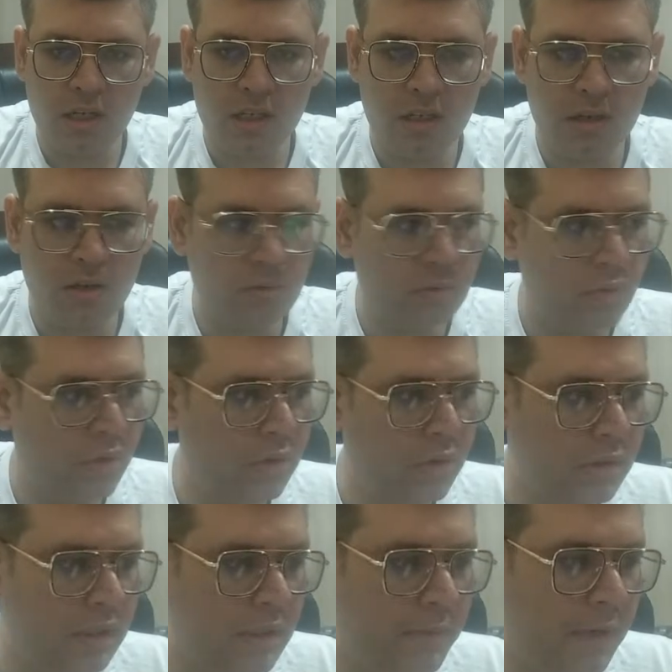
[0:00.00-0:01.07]
so
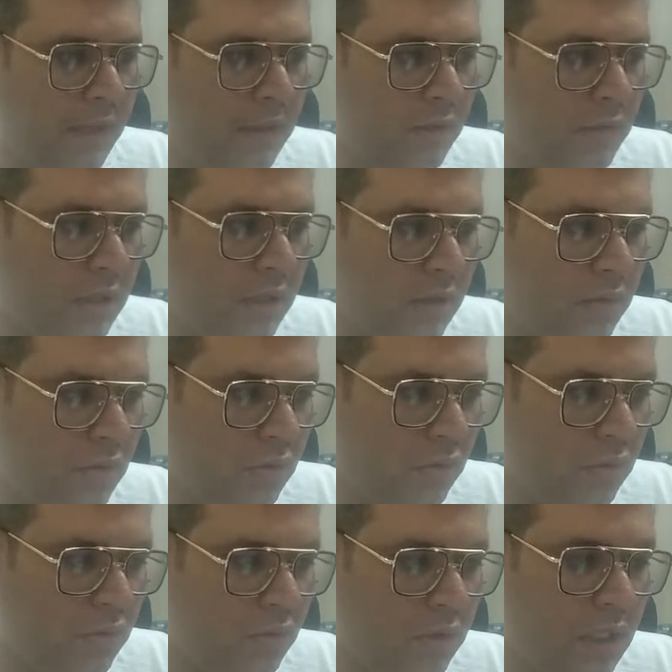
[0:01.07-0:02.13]
see what you need to do.
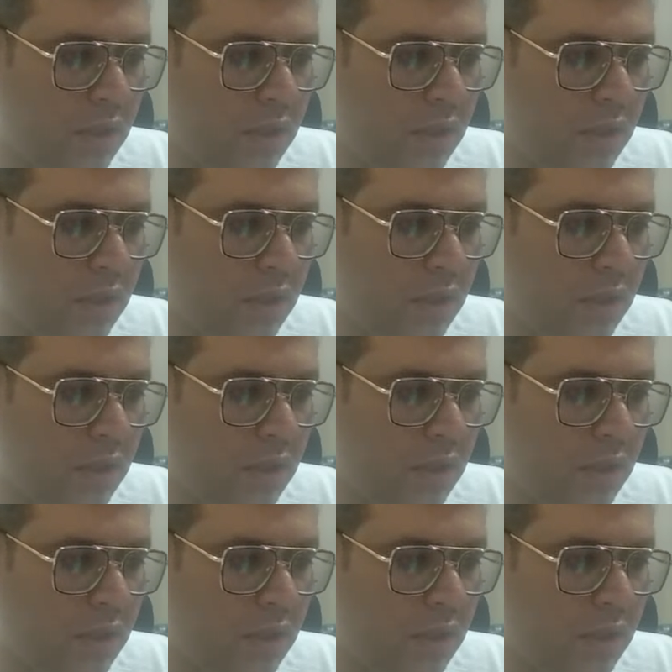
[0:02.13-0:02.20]
You need to